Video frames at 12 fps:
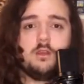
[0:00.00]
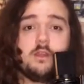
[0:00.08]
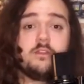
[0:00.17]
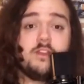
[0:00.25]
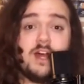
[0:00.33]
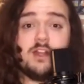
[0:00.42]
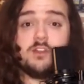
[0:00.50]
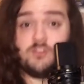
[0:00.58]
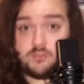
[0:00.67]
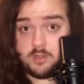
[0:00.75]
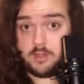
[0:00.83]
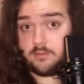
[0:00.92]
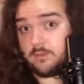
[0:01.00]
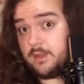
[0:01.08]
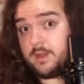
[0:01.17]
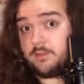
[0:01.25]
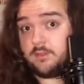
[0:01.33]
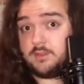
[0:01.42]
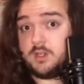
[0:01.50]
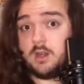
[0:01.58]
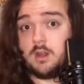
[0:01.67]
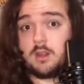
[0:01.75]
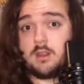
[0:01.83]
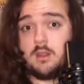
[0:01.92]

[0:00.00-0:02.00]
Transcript: It's not just that it's dark.